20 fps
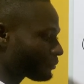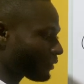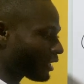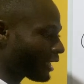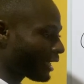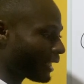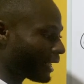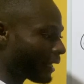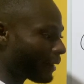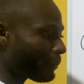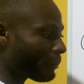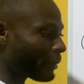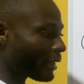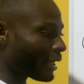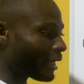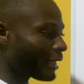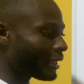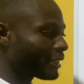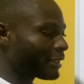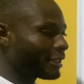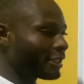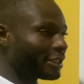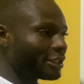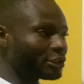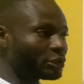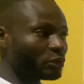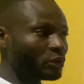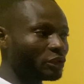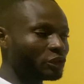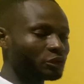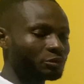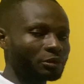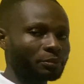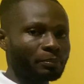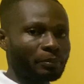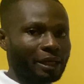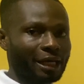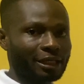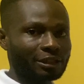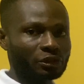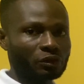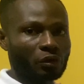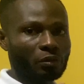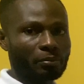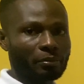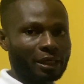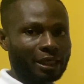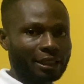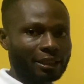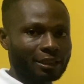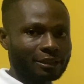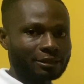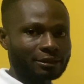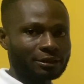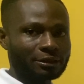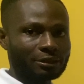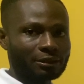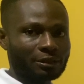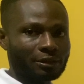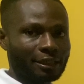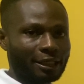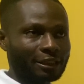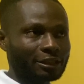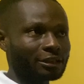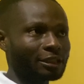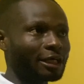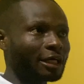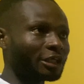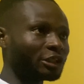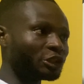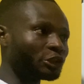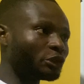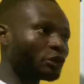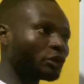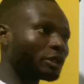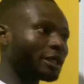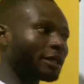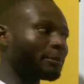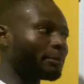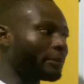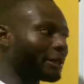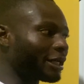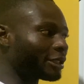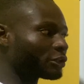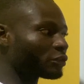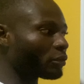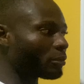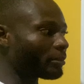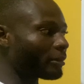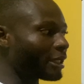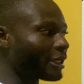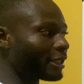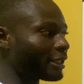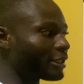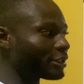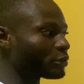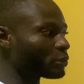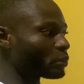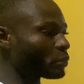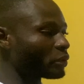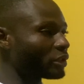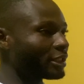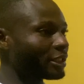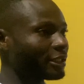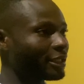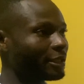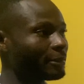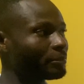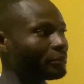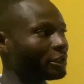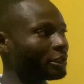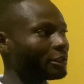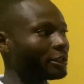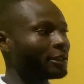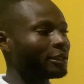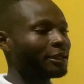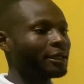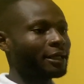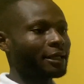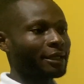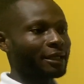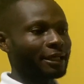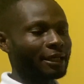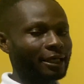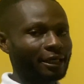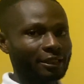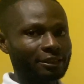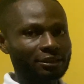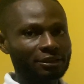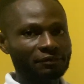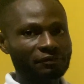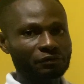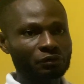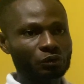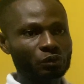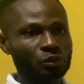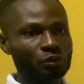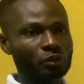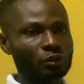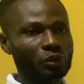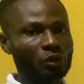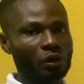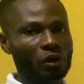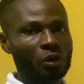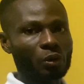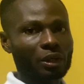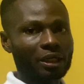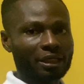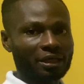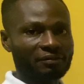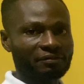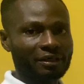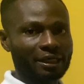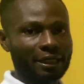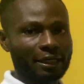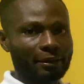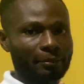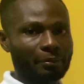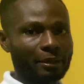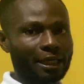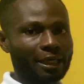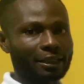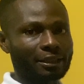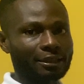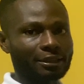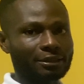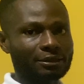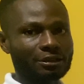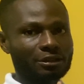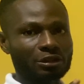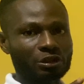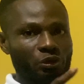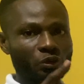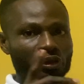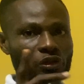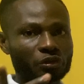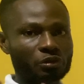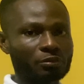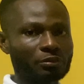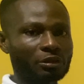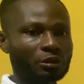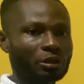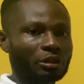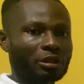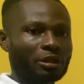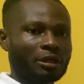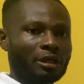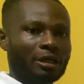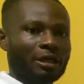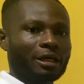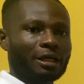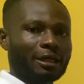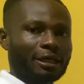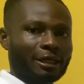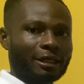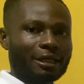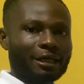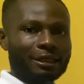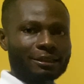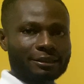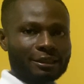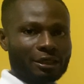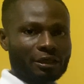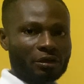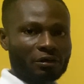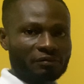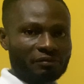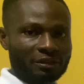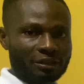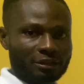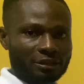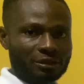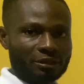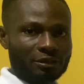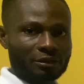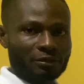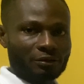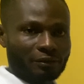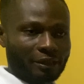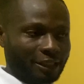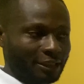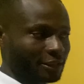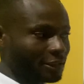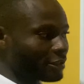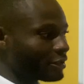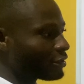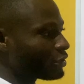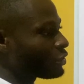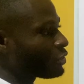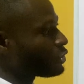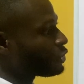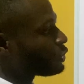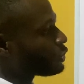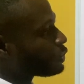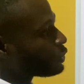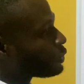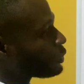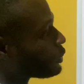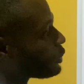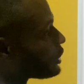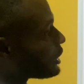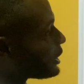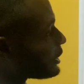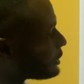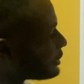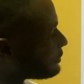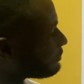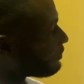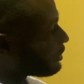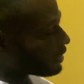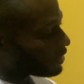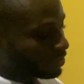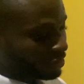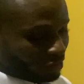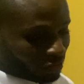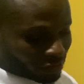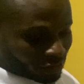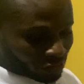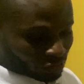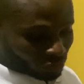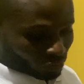a number, it's going to be plus or minus, right? And you know that plus or minus will either be -2 or whatever number it is. It's going to be either side of it, right? So this function is